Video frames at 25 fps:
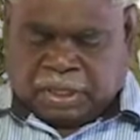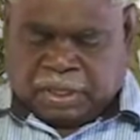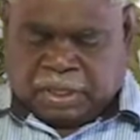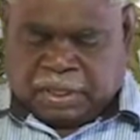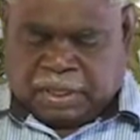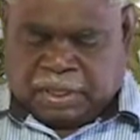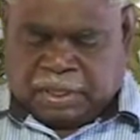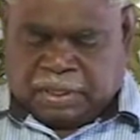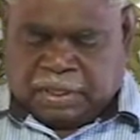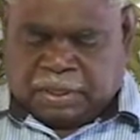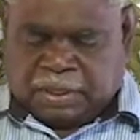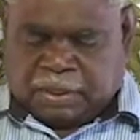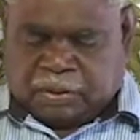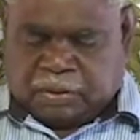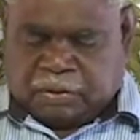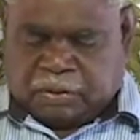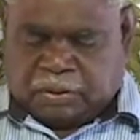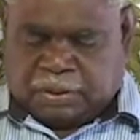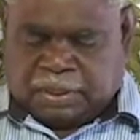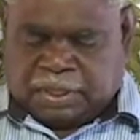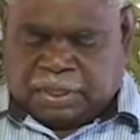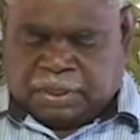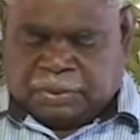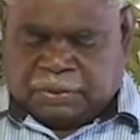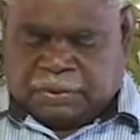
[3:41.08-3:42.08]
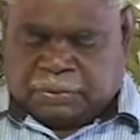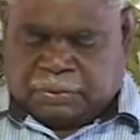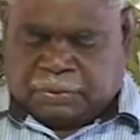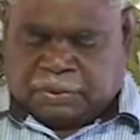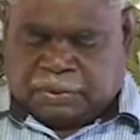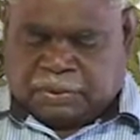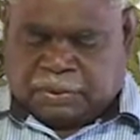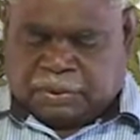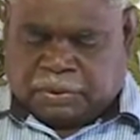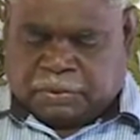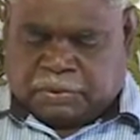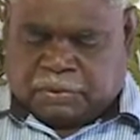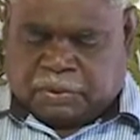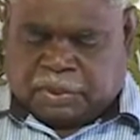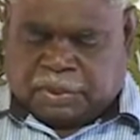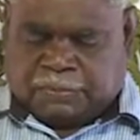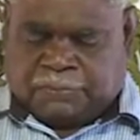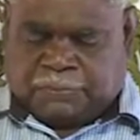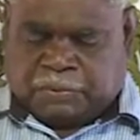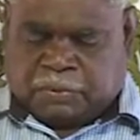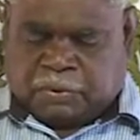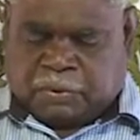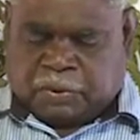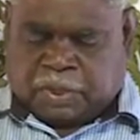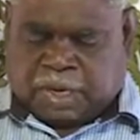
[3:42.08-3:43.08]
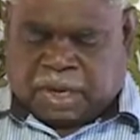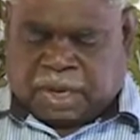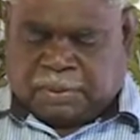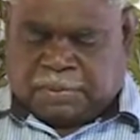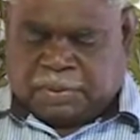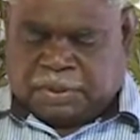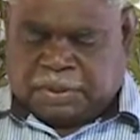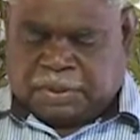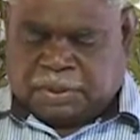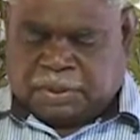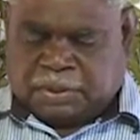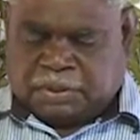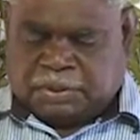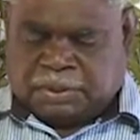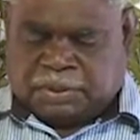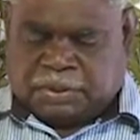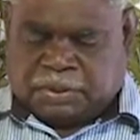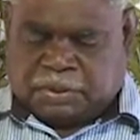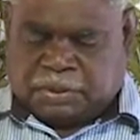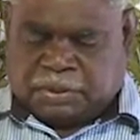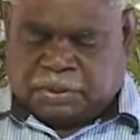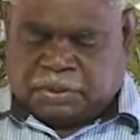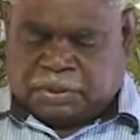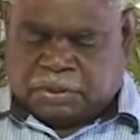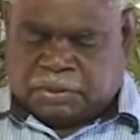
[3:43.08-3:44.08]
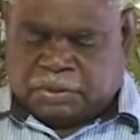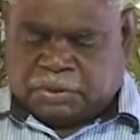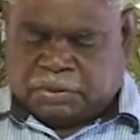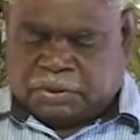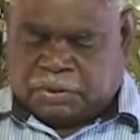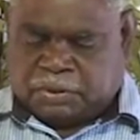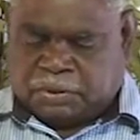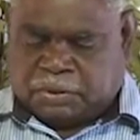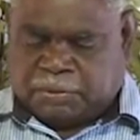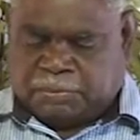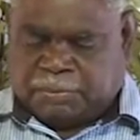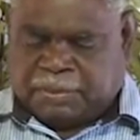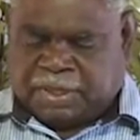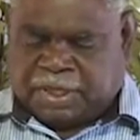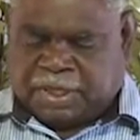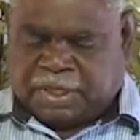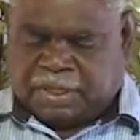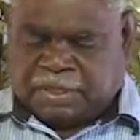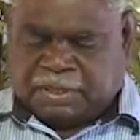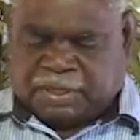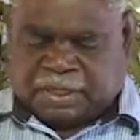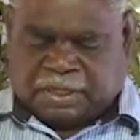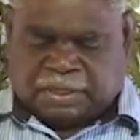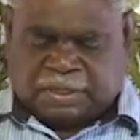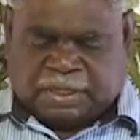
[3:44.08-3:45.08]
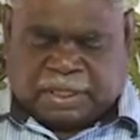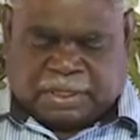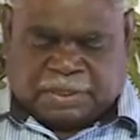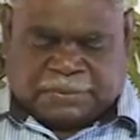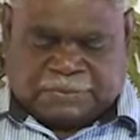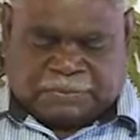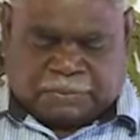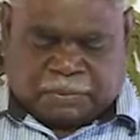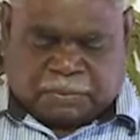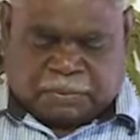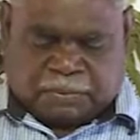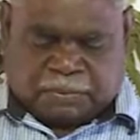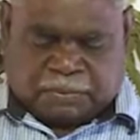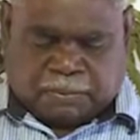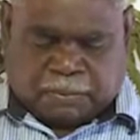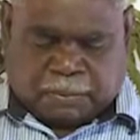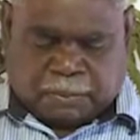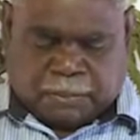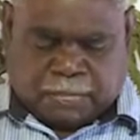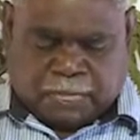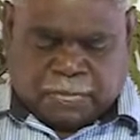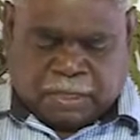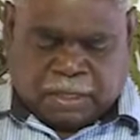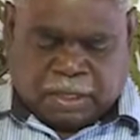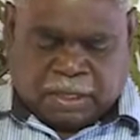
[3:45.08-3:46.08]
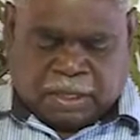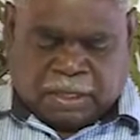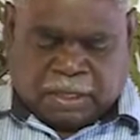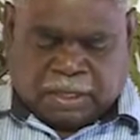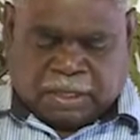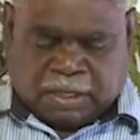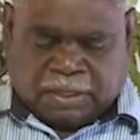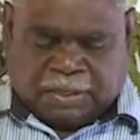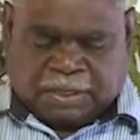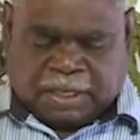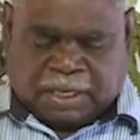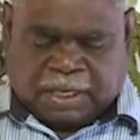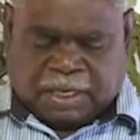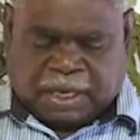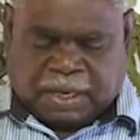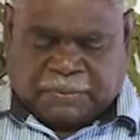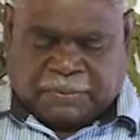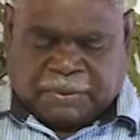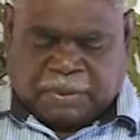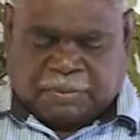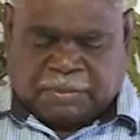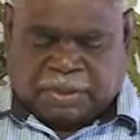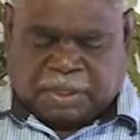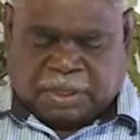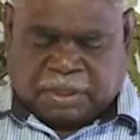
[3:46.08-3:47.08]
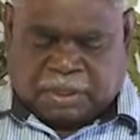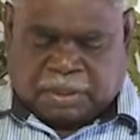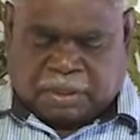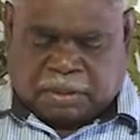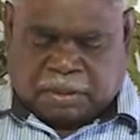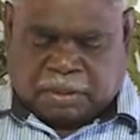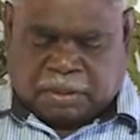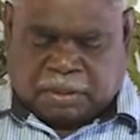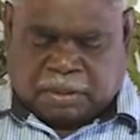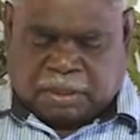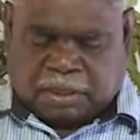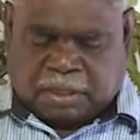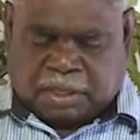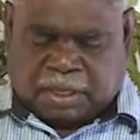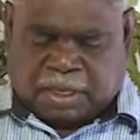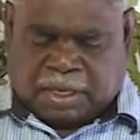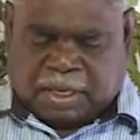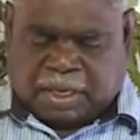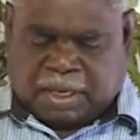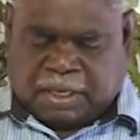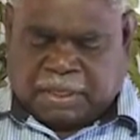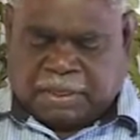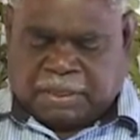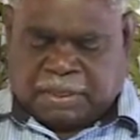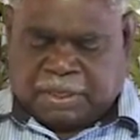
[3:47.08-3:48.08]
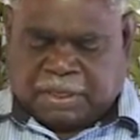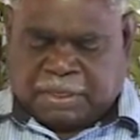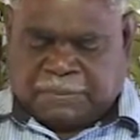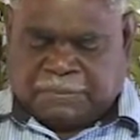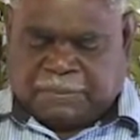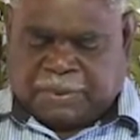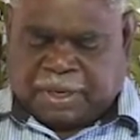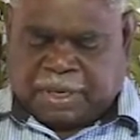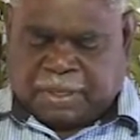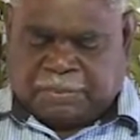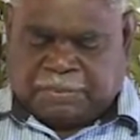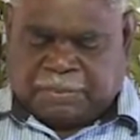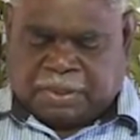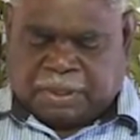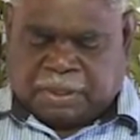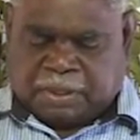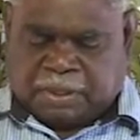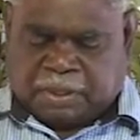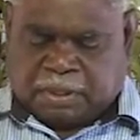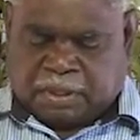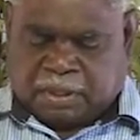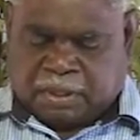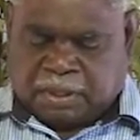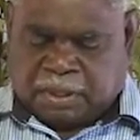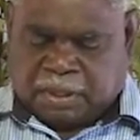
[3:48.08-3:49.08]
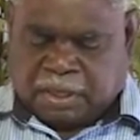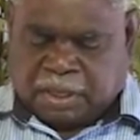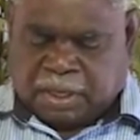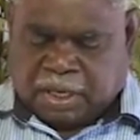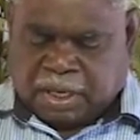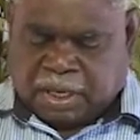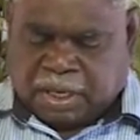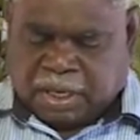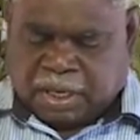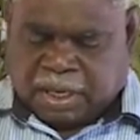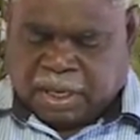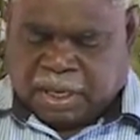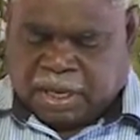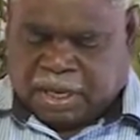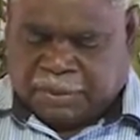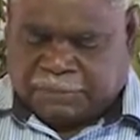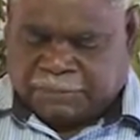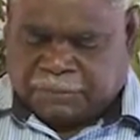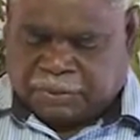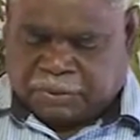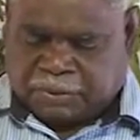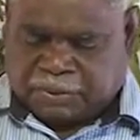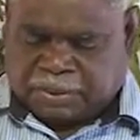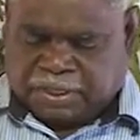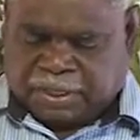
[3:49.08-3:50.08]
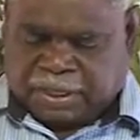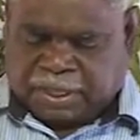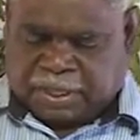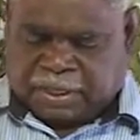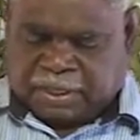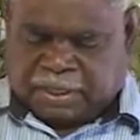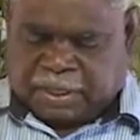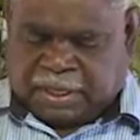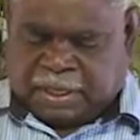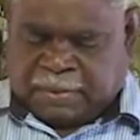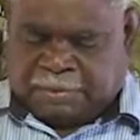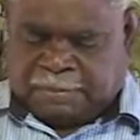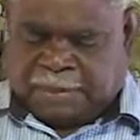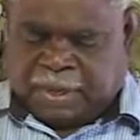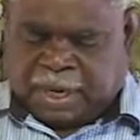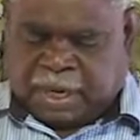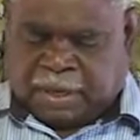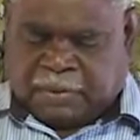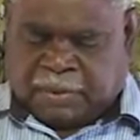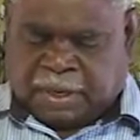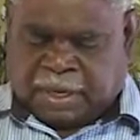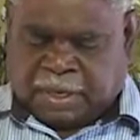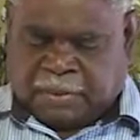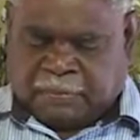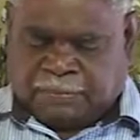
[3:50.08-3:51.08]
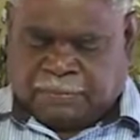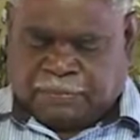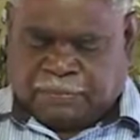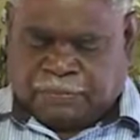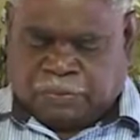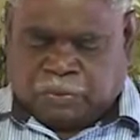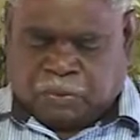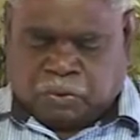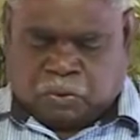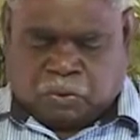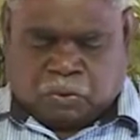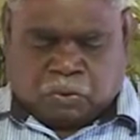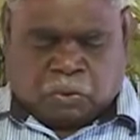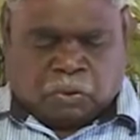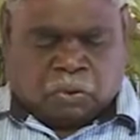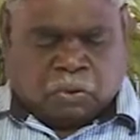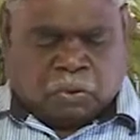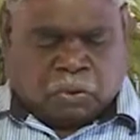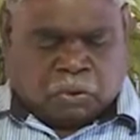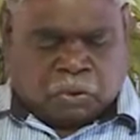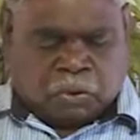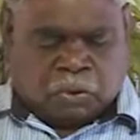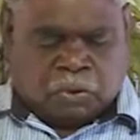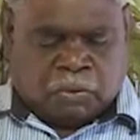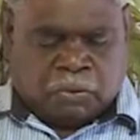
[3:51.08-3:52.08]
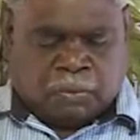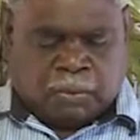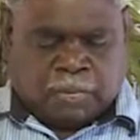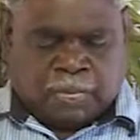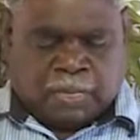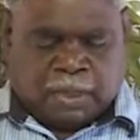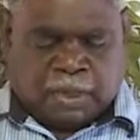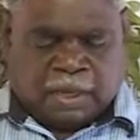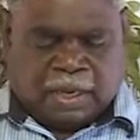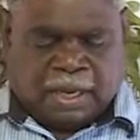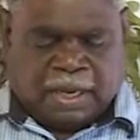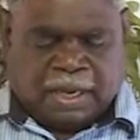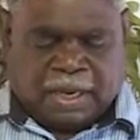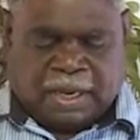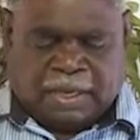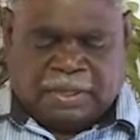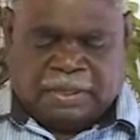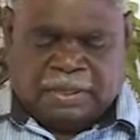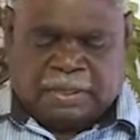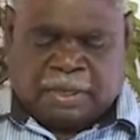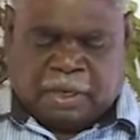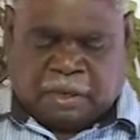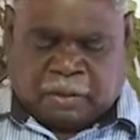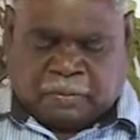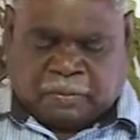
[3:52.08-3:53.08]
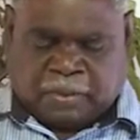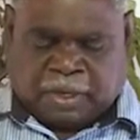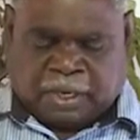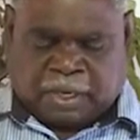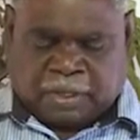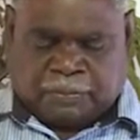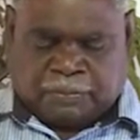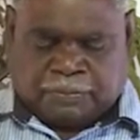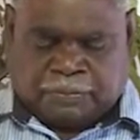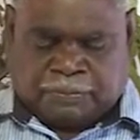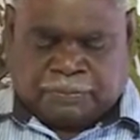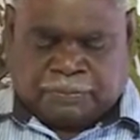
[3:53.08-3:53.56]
In order for Aboriginal students to be successful, the government and the department have to share their power or hand it over.